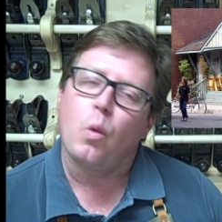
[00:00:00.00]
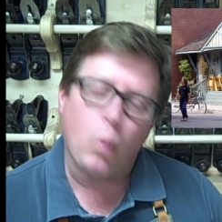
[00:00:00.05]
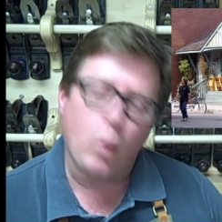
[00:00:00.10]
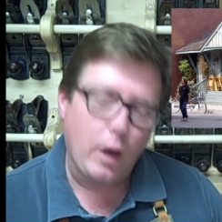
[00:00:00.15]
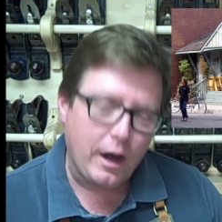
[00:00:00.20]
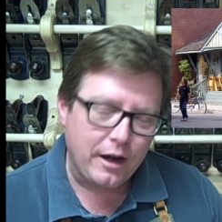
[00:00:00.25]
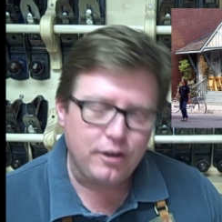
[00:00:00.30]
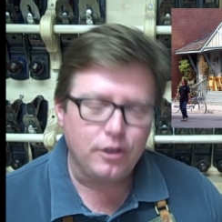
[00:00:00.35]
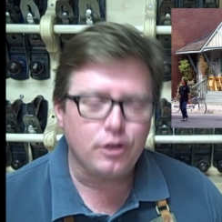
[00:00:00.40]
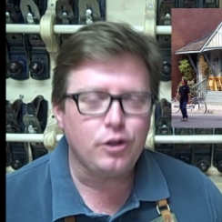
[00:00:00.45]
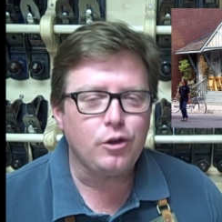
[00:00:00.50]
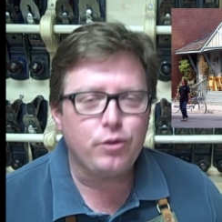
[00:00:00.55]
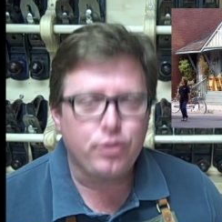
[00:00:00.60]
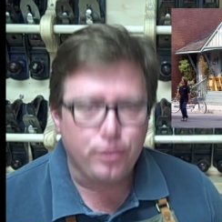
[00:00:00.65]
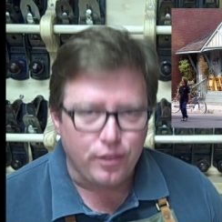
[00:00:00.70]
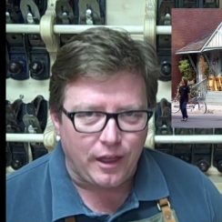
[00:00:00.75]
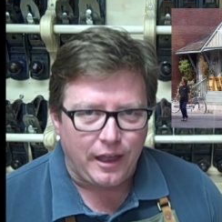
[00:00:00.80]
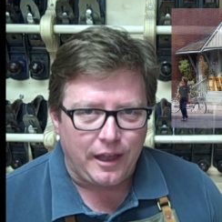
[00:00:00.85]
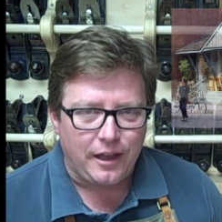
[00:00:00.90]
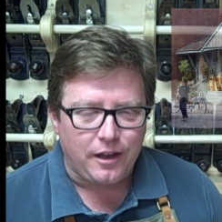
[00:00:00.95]
Where do you
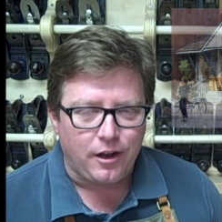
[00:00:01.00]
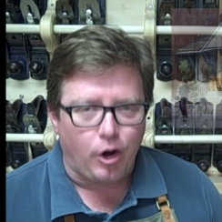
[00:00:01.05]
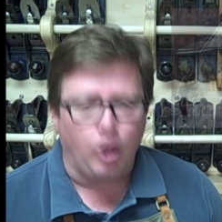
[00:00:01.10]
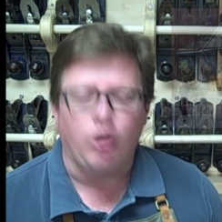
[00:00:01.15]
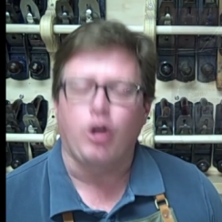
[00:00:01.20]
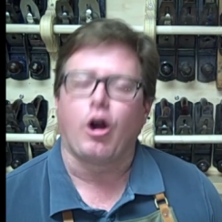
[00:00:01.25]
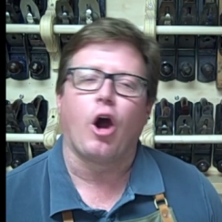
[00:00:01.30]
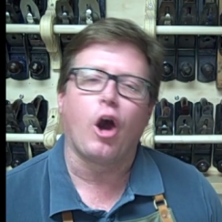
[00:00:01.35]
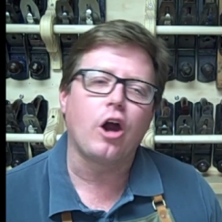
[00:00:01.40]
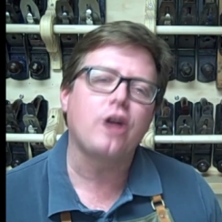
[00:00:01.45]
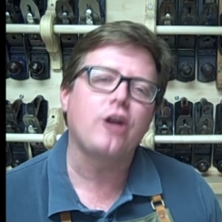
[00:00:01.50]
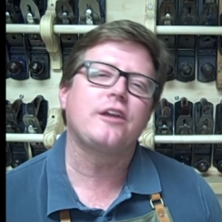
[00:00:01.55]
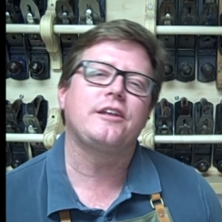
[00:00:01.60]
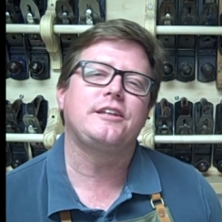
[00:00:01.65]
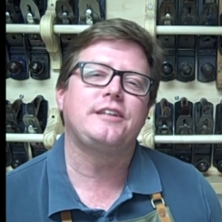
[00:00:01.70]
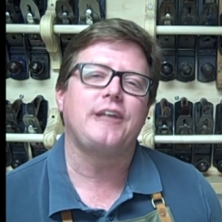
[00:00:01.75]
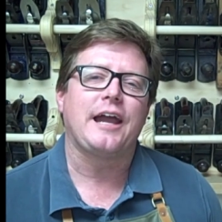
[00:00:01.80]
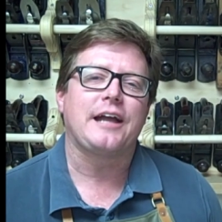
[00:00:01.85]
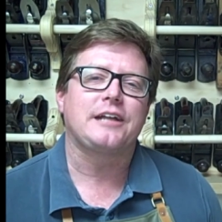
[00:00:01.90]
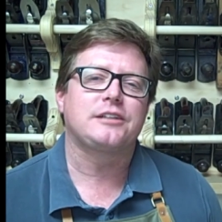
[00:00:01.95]
think our
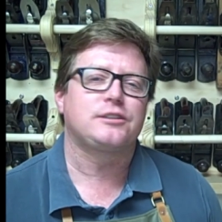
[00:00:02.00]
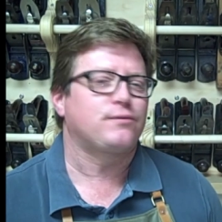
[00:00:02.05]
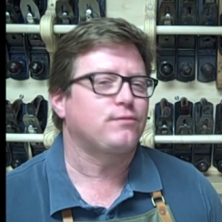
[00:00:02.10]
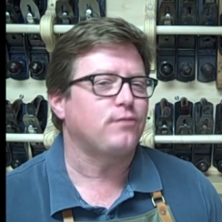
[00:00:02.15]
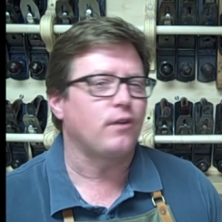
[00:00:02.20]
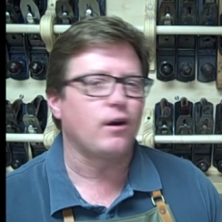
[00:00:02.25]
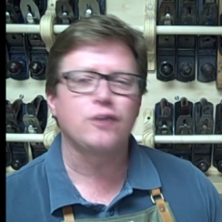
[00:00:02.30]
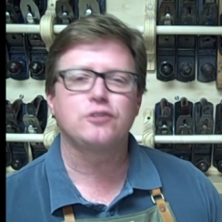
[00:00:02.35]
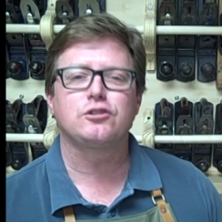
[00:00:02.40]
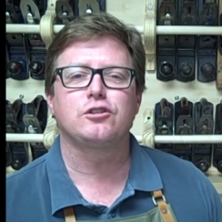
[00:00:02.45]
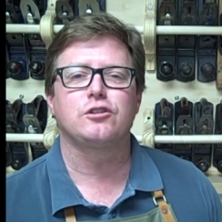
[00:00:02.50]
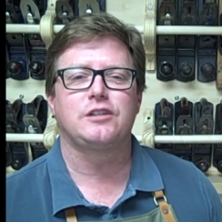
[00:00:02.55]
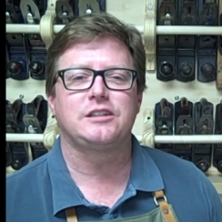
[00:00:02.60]
architects, furniture